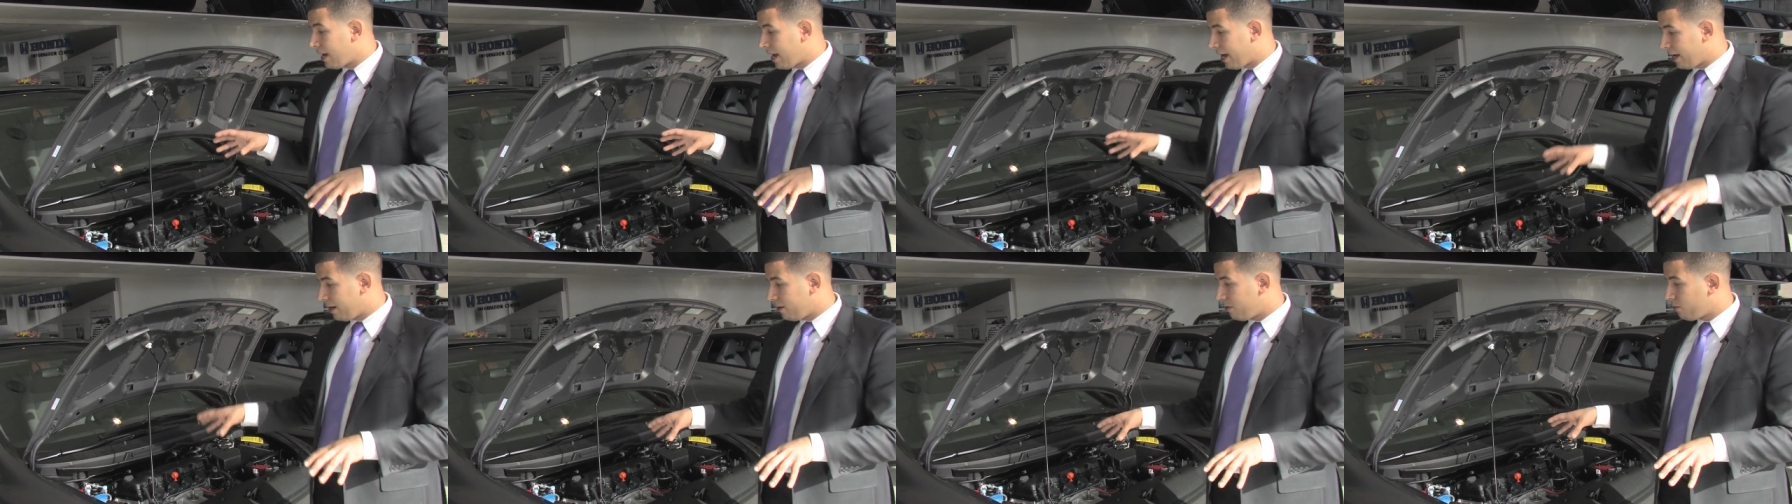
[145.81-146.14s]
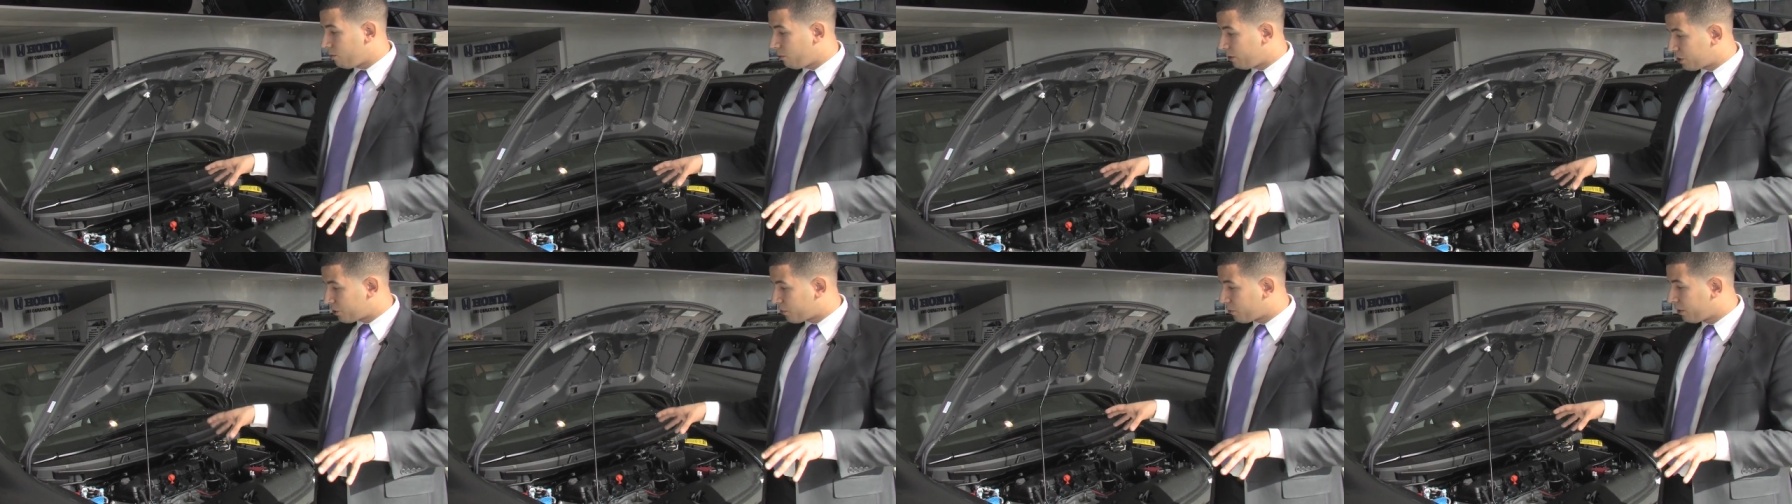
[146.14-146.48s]

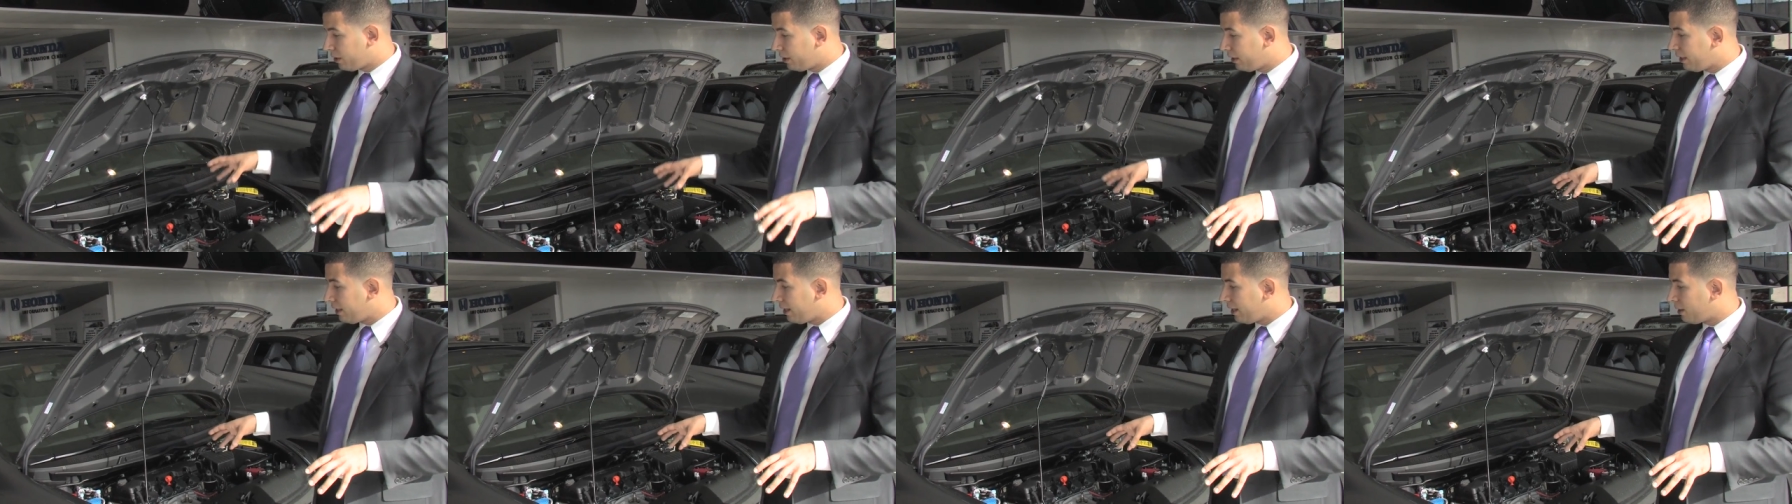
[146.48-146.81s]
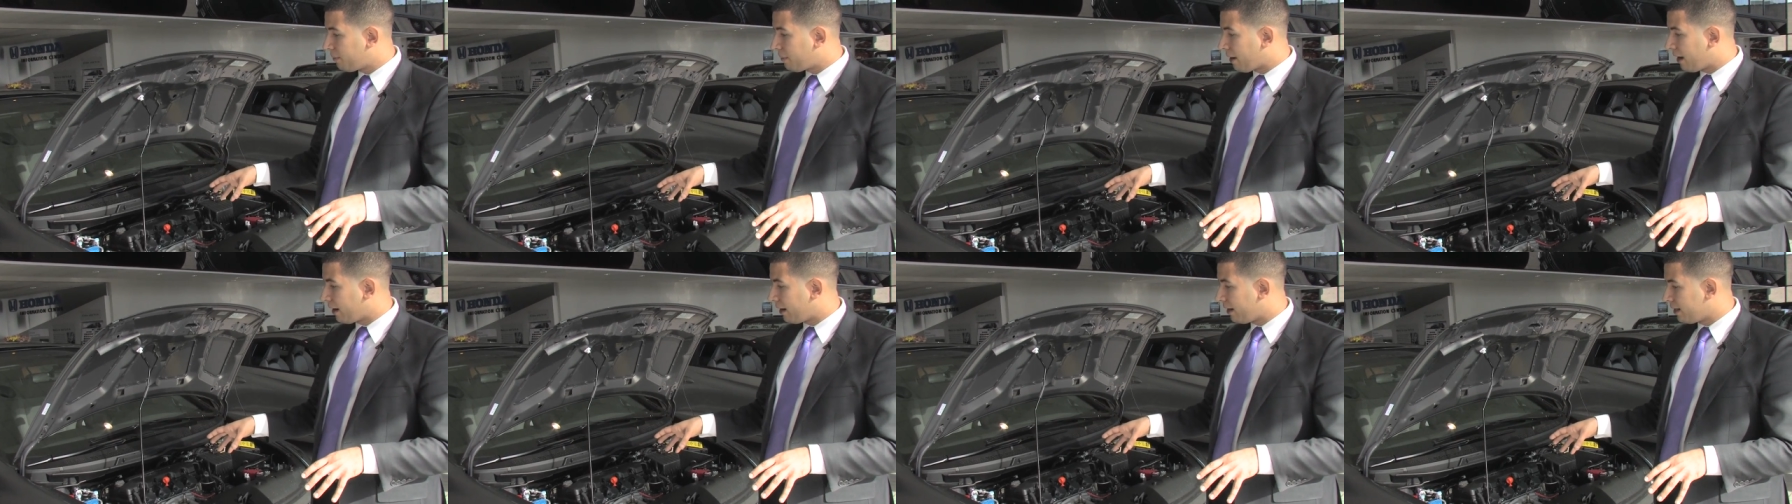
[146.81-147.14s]
And what's really neat
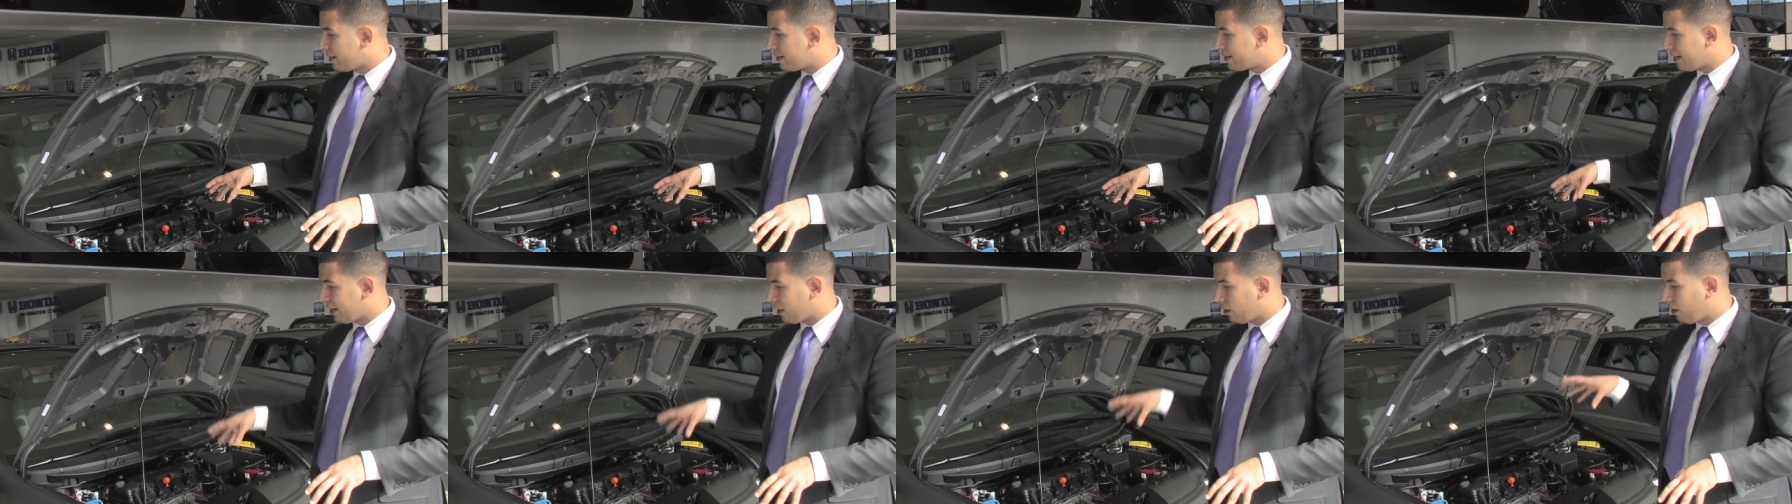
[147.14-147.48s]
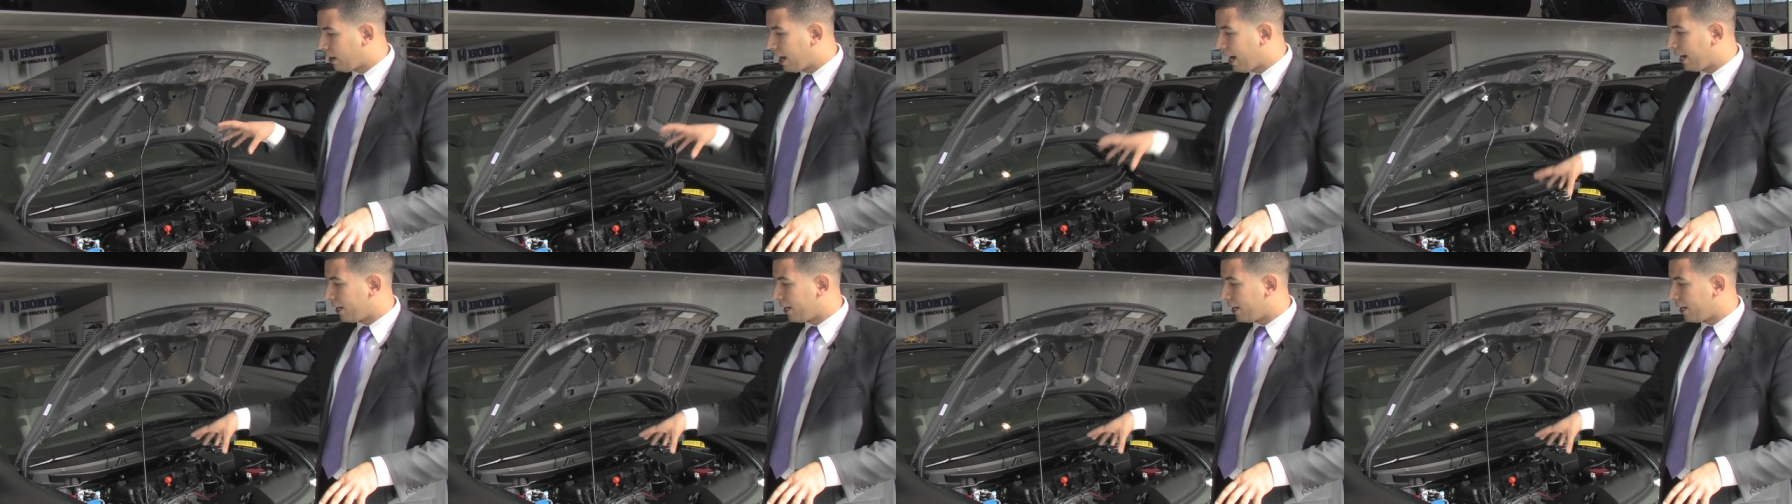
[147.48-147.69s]
about it is it'll